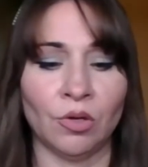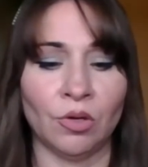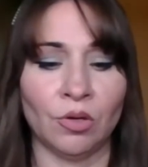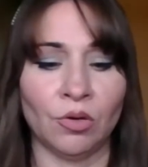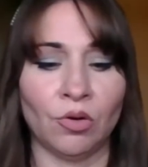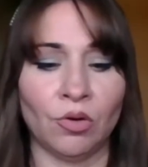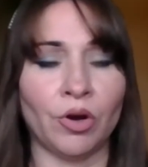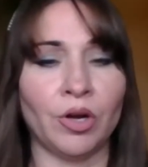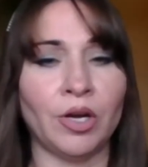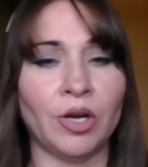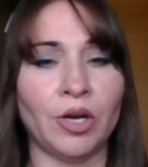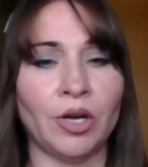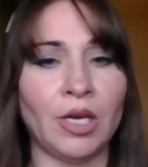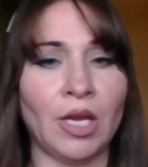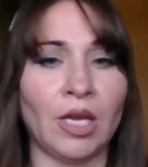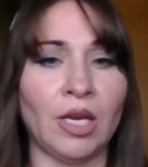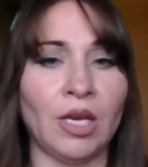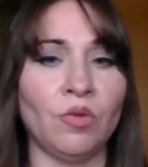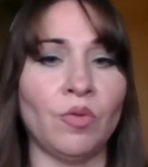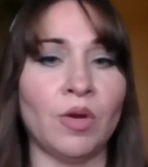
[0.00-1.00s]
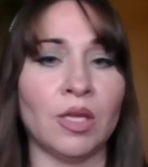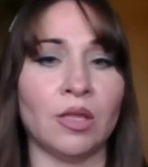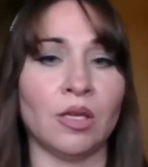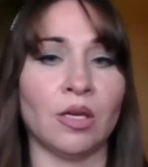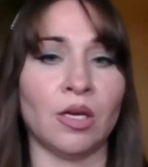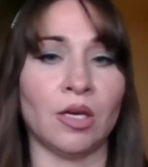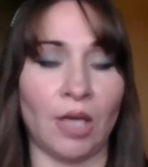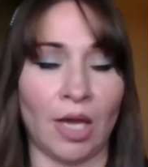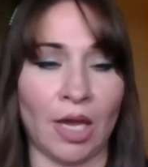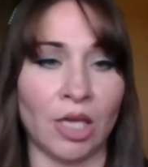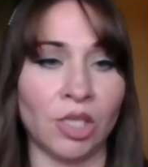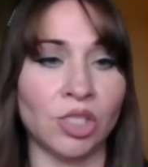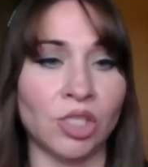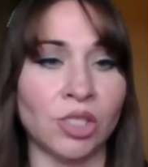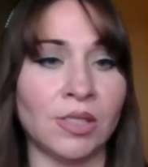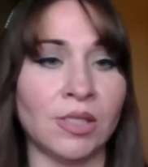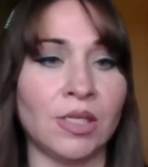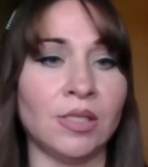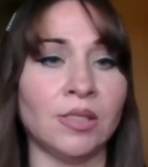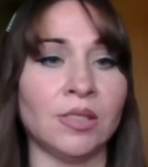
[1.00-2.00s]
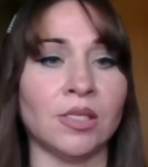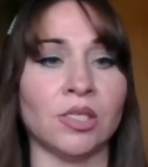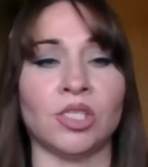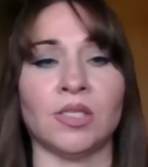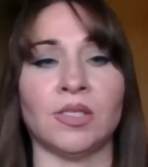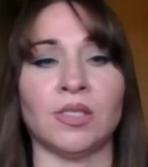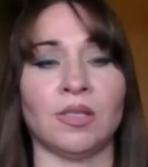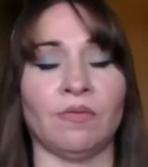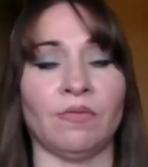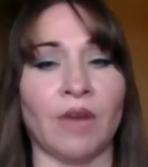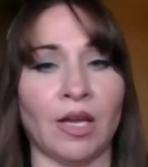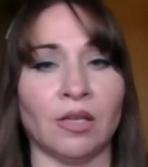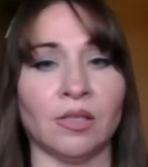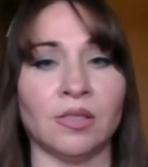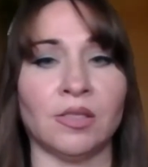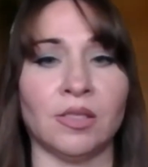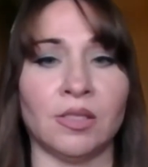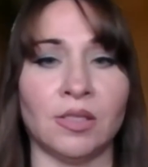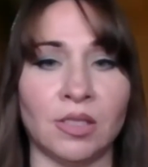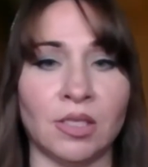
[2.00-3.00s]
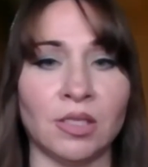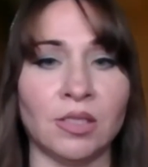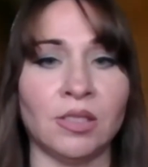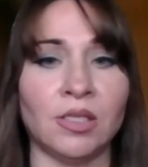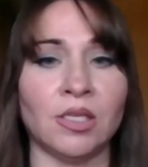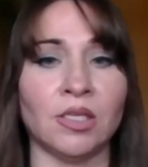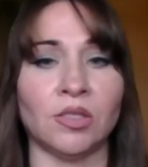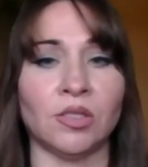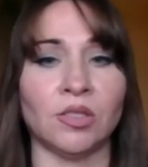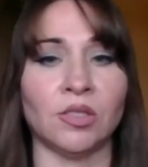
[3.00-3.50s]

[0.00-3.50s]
coordinating with agencies such as the vital statistics?